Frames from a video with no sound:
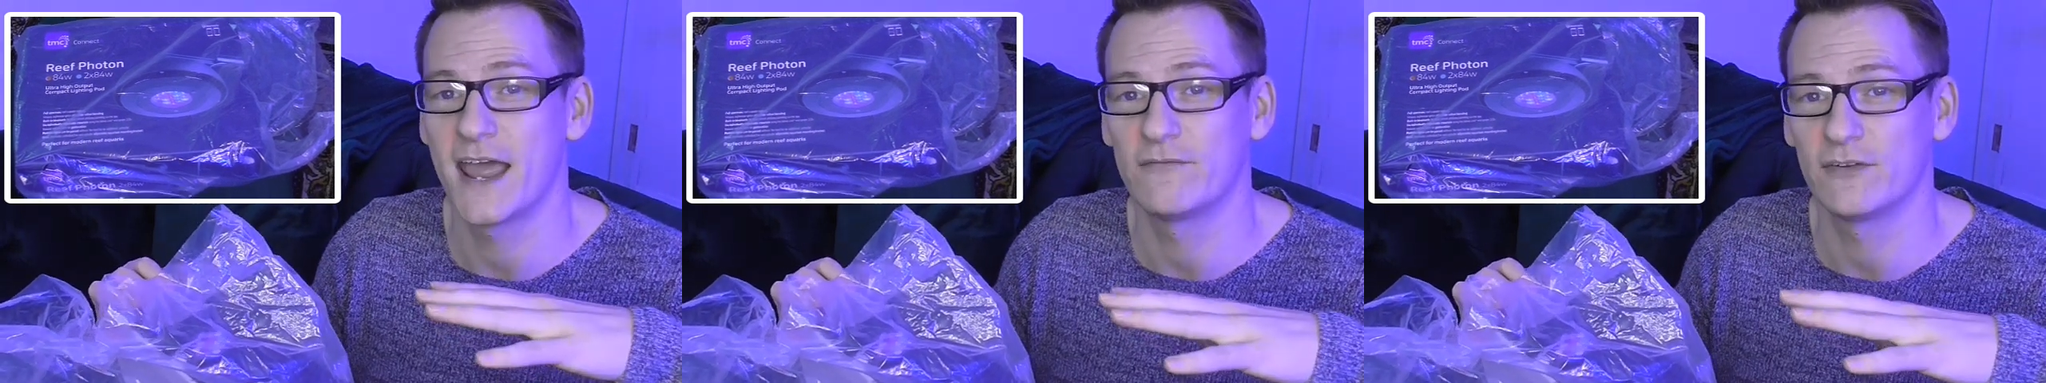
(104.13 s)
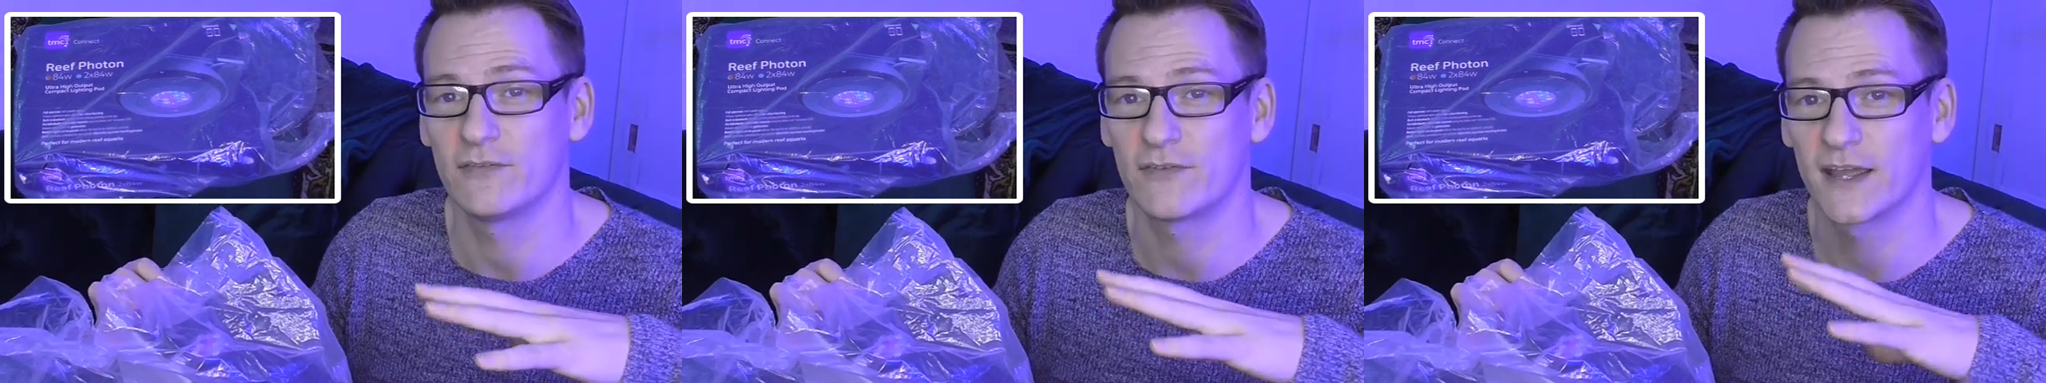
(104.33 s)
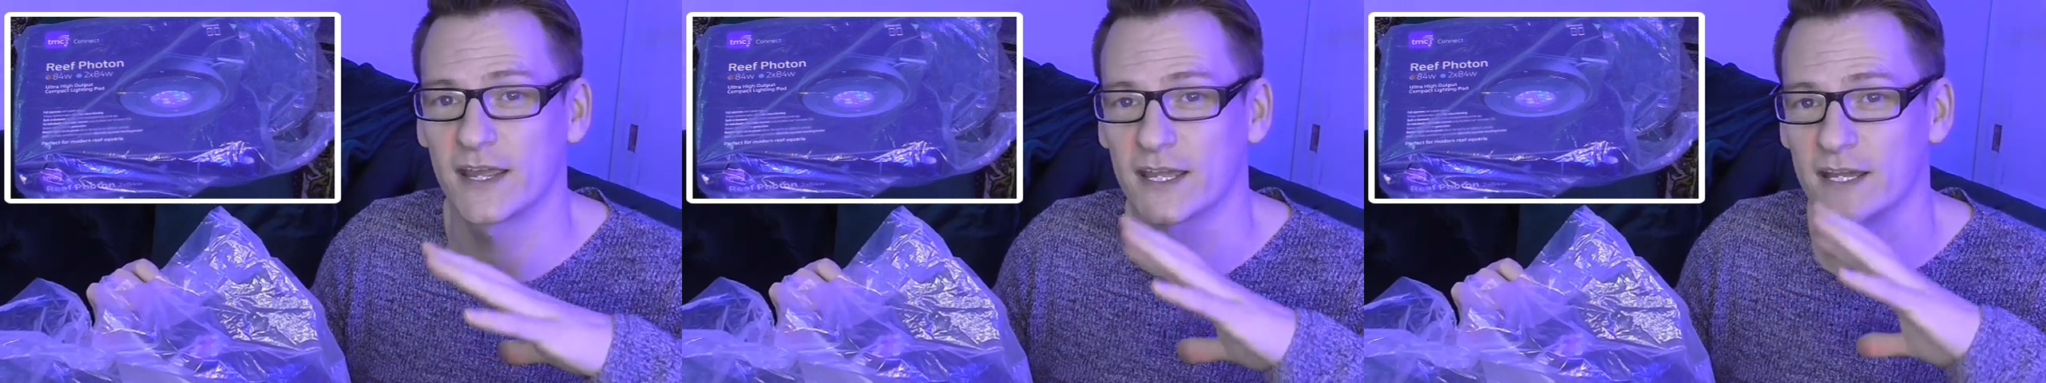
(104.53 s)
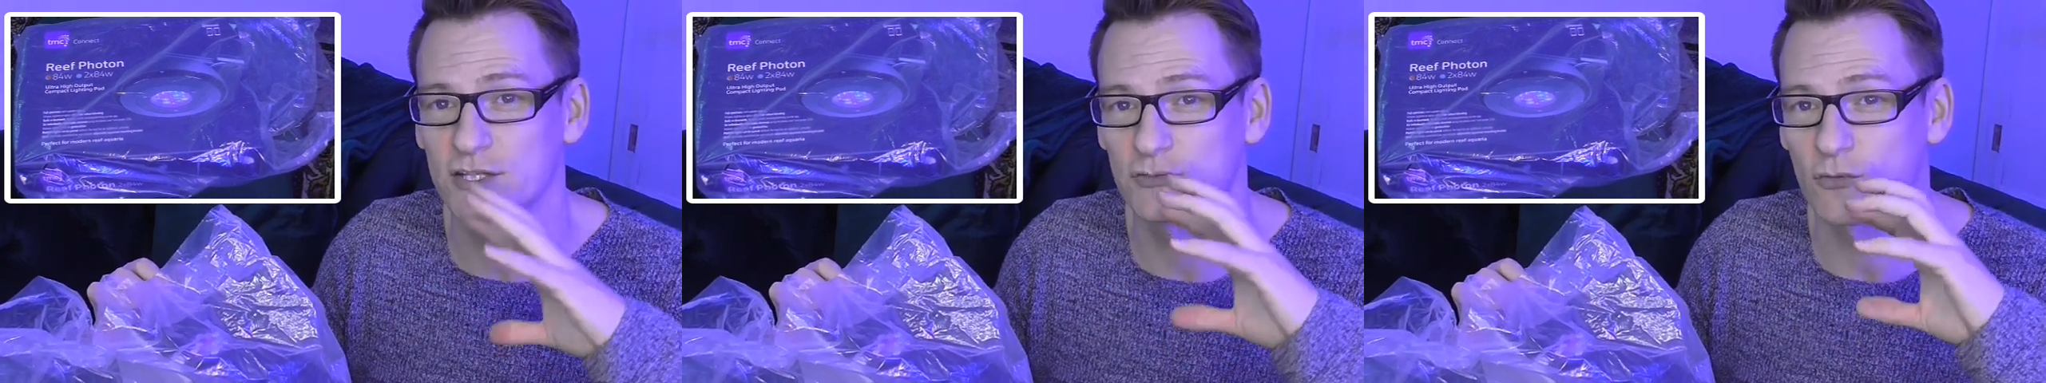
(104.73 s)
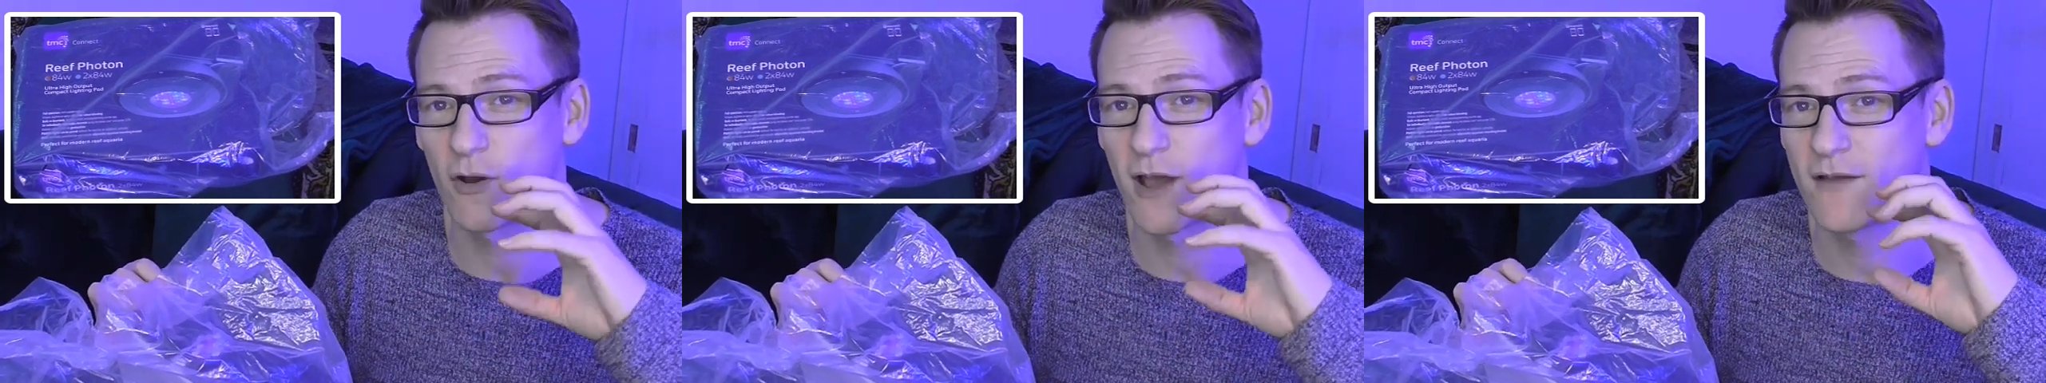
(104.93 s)
everything and
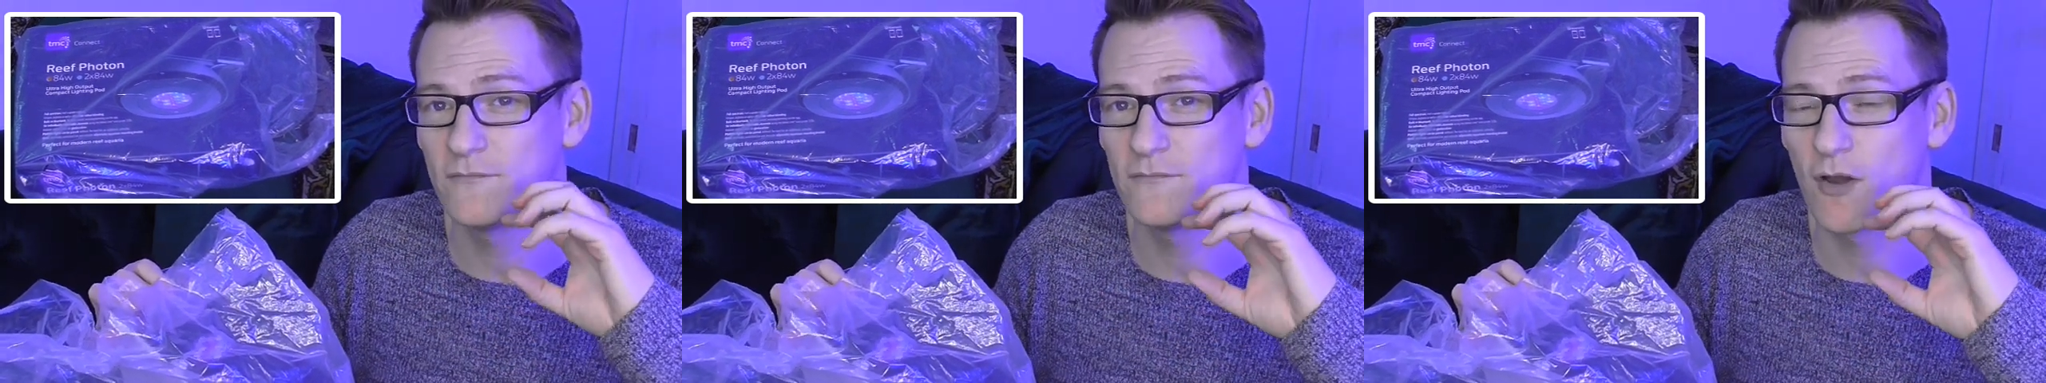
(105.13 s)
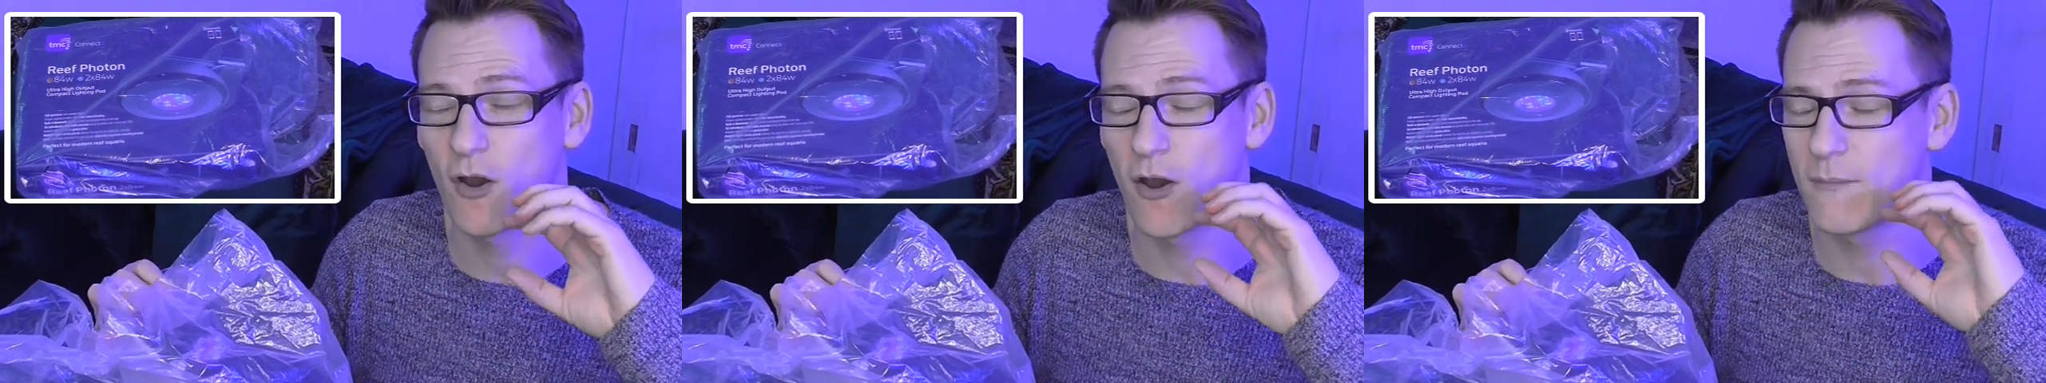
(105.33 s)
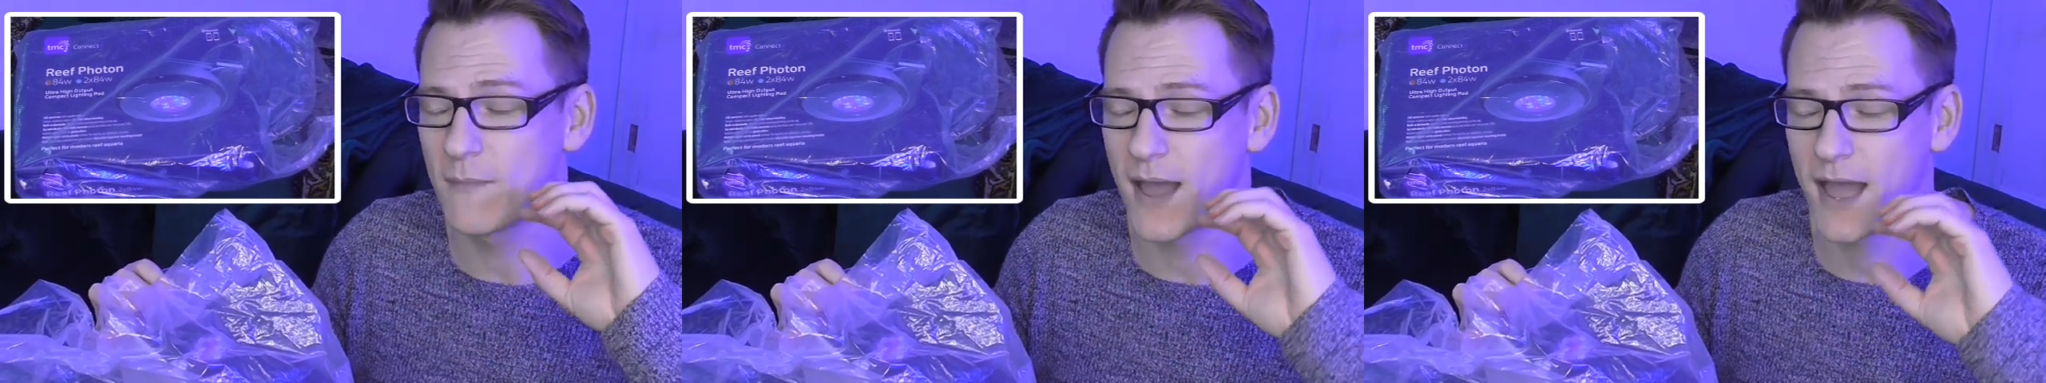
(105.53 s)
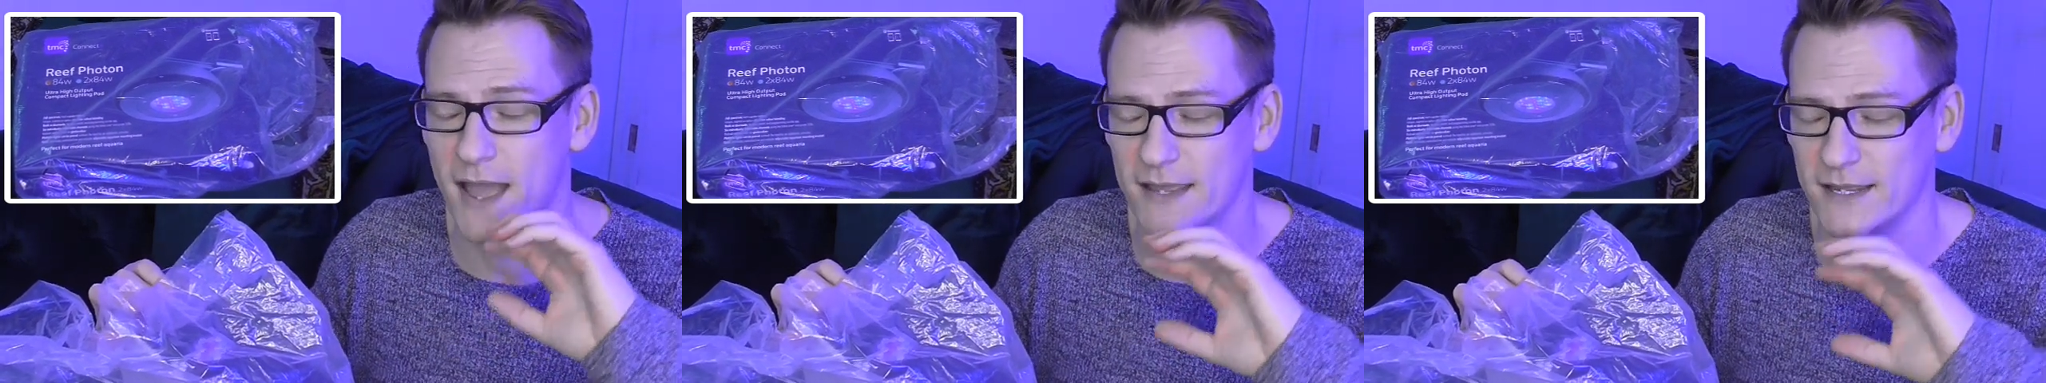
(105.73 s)
so I am